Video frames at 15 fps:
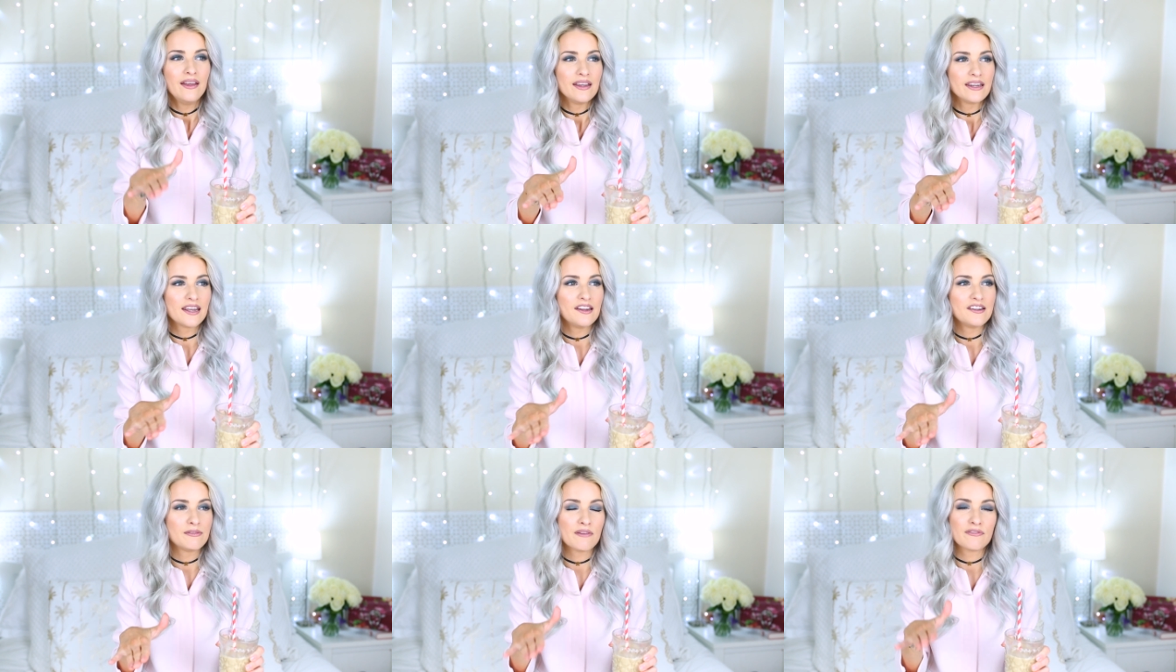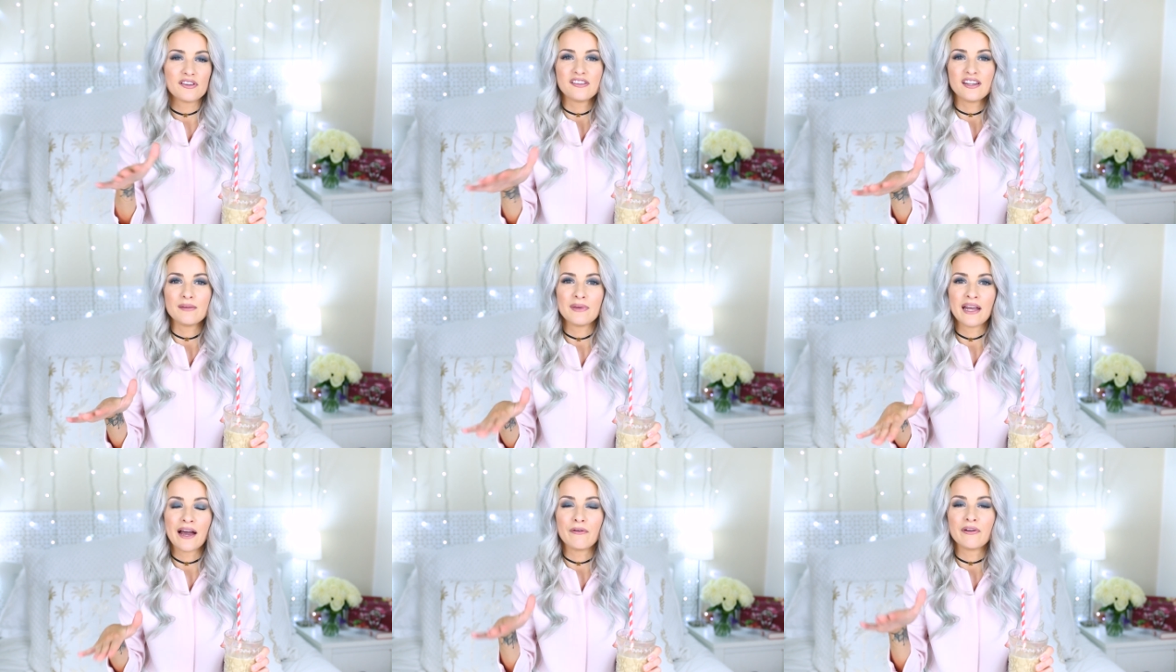in case you ever see
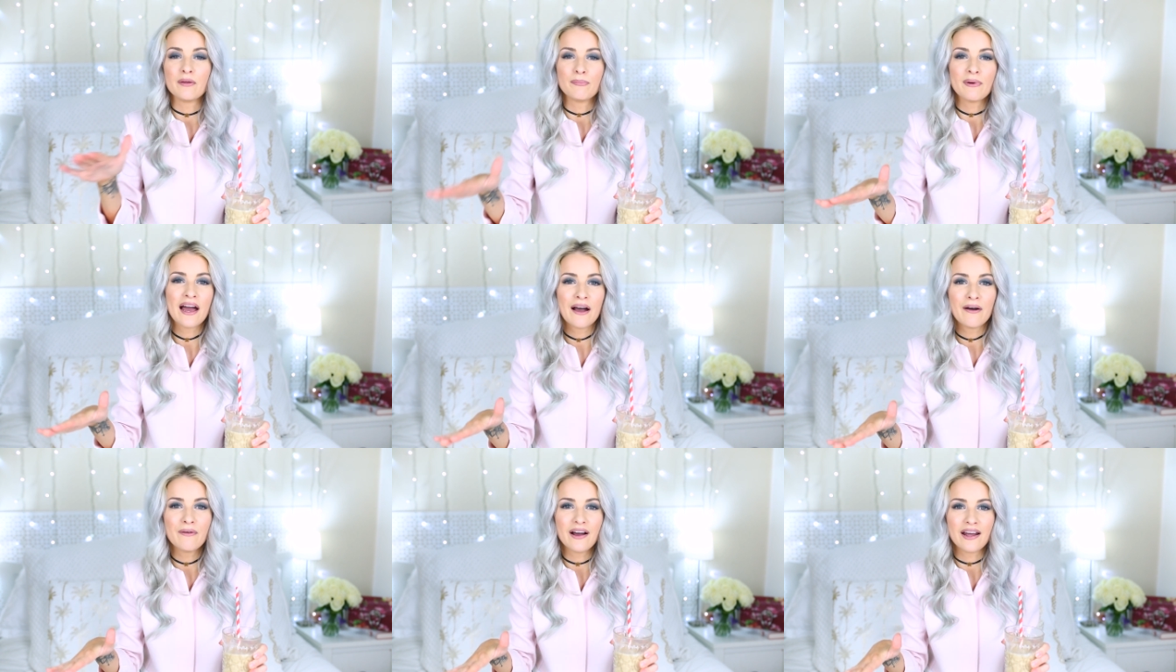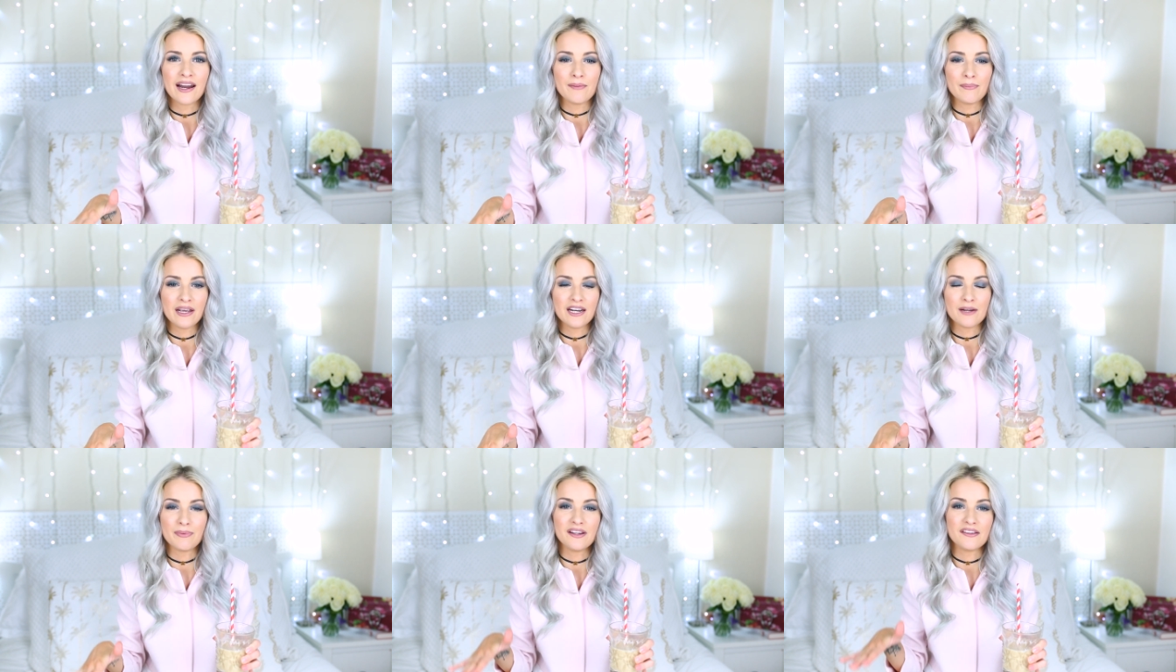me out and about and I'm
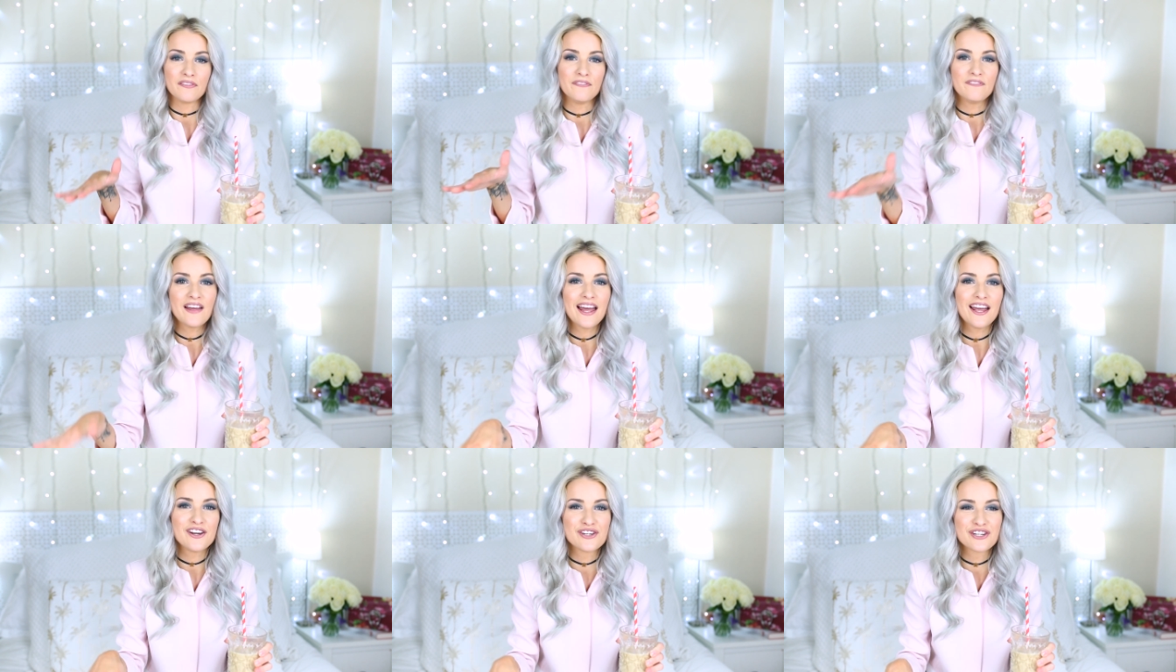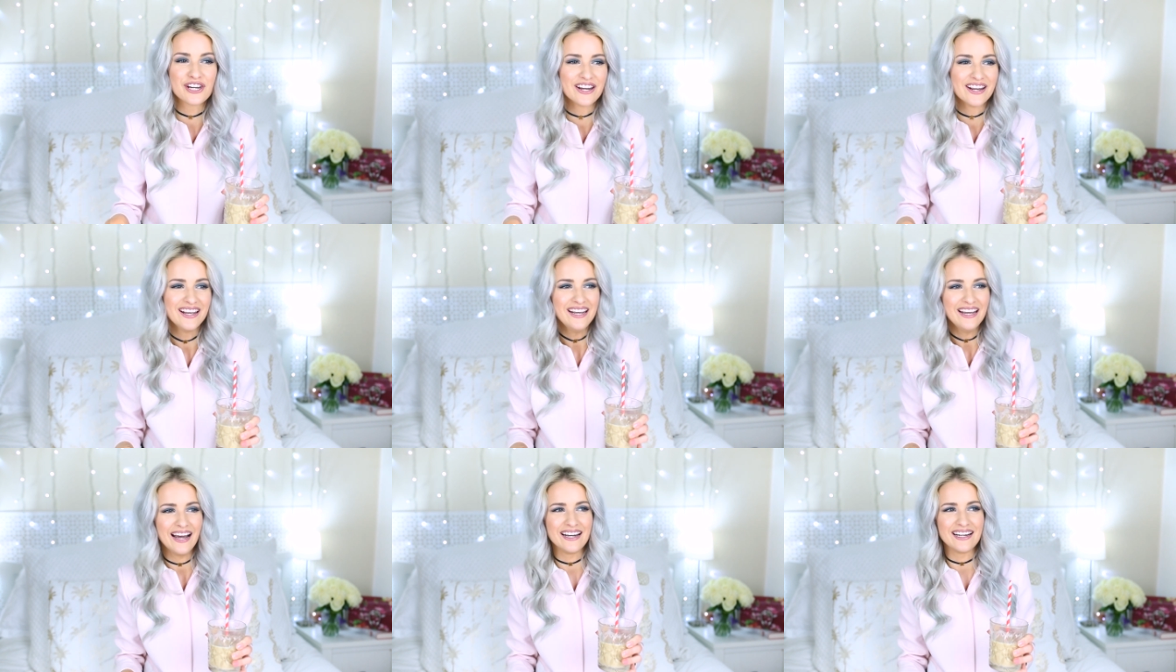eating a piece of fish and
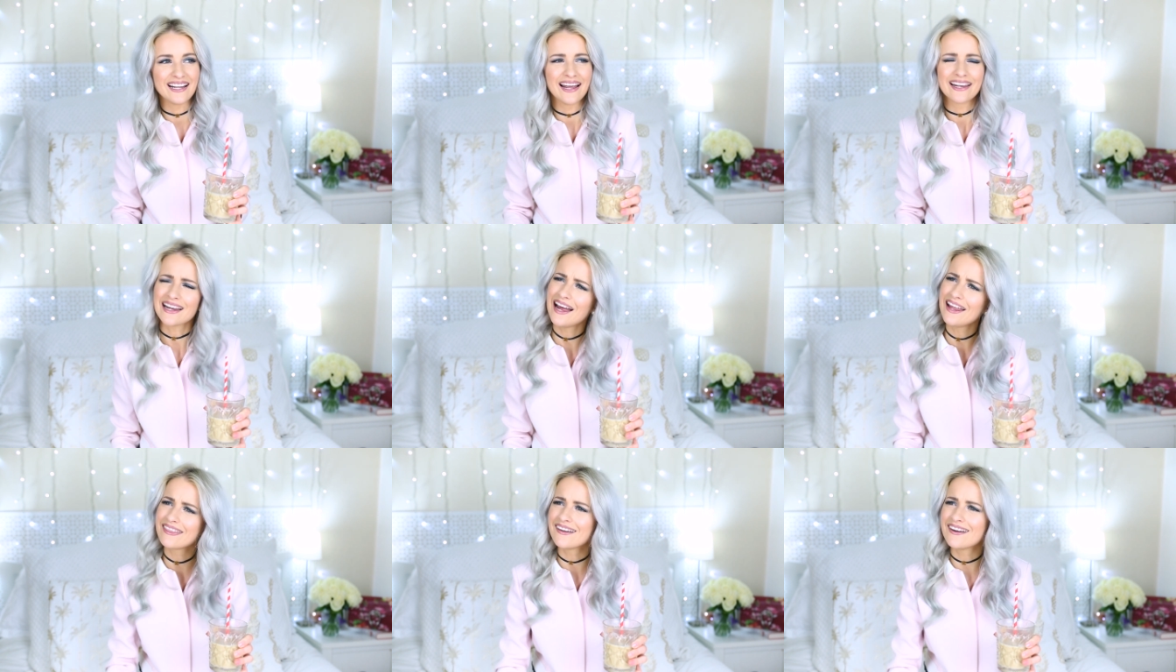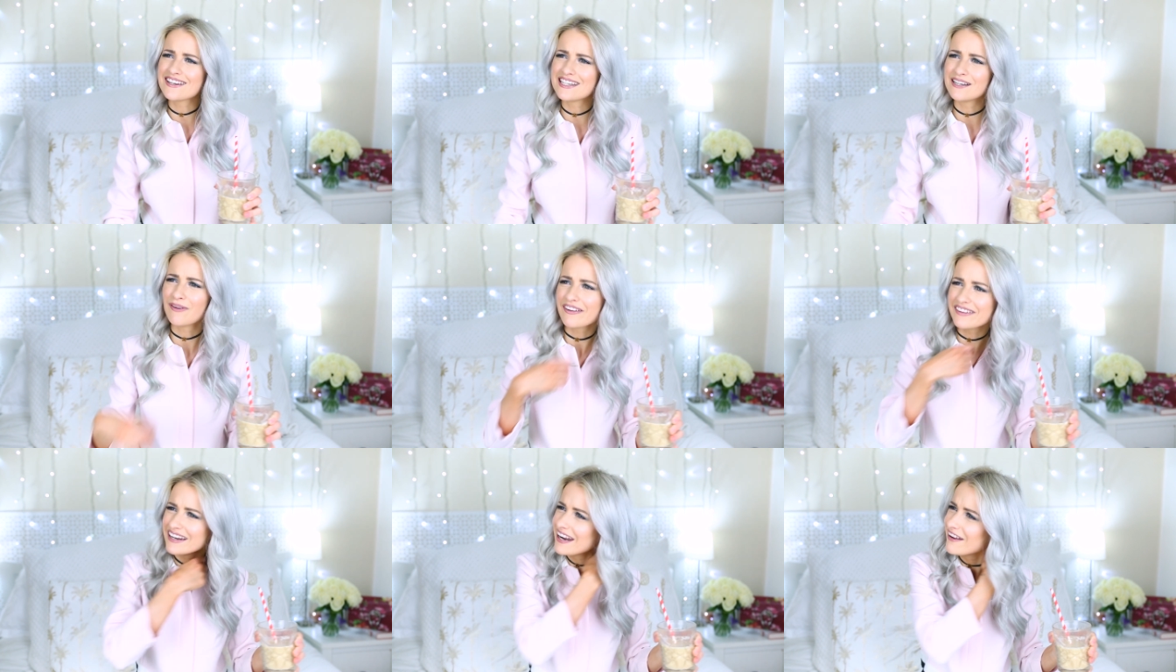you're like, I thought she
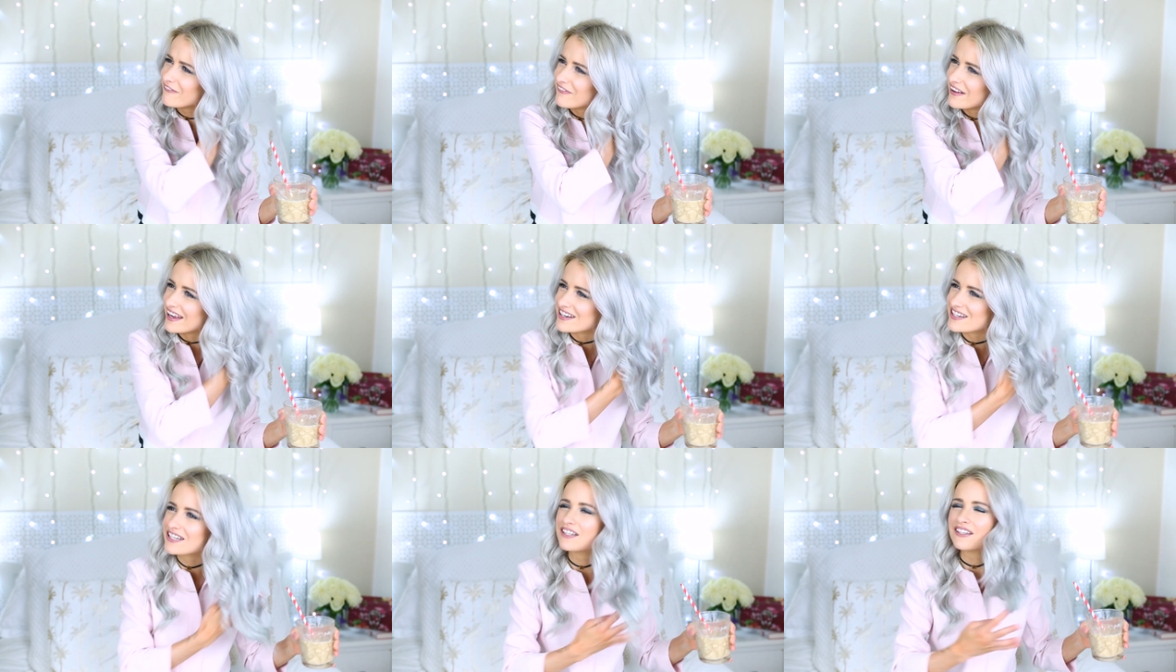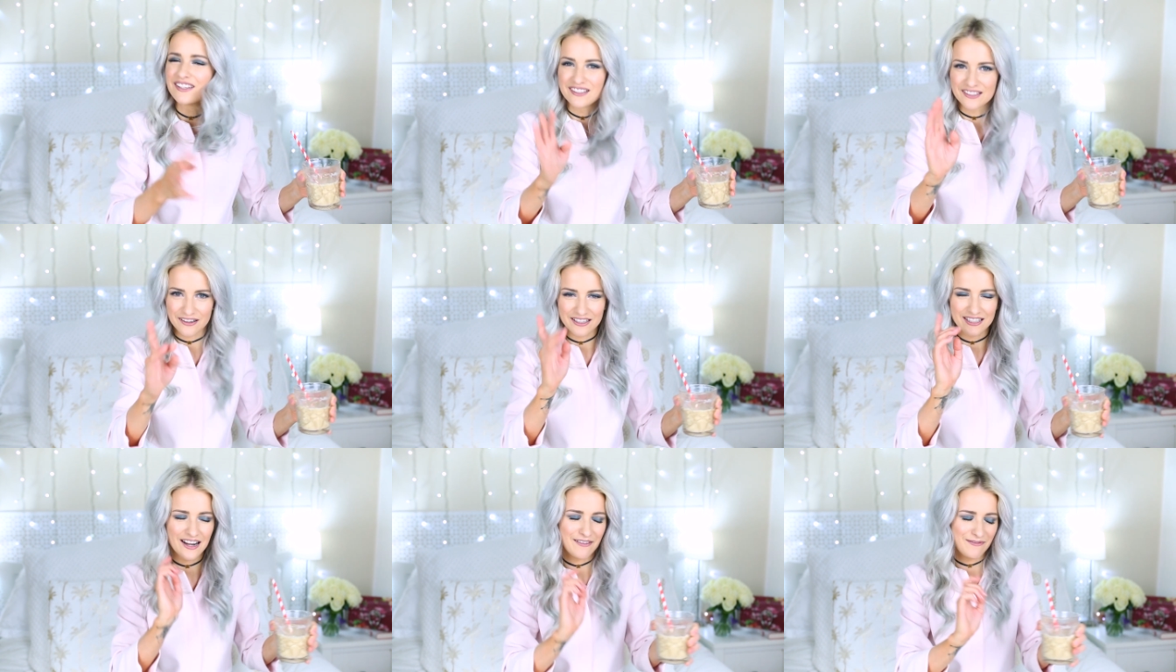wasn't eating fish, just so
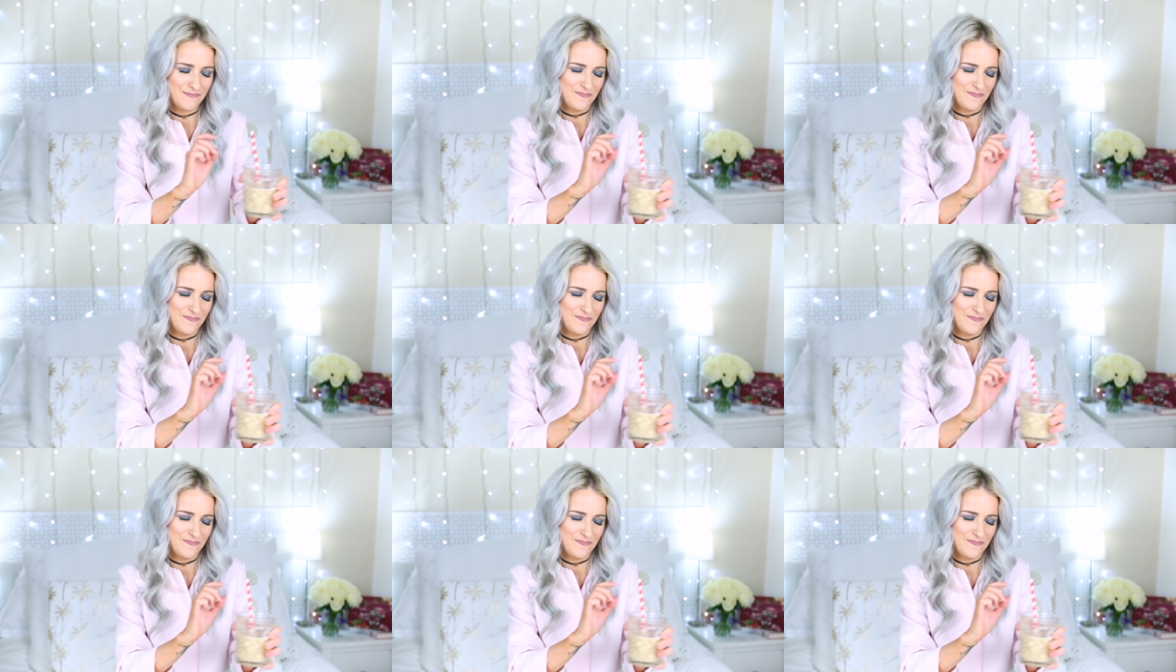you know,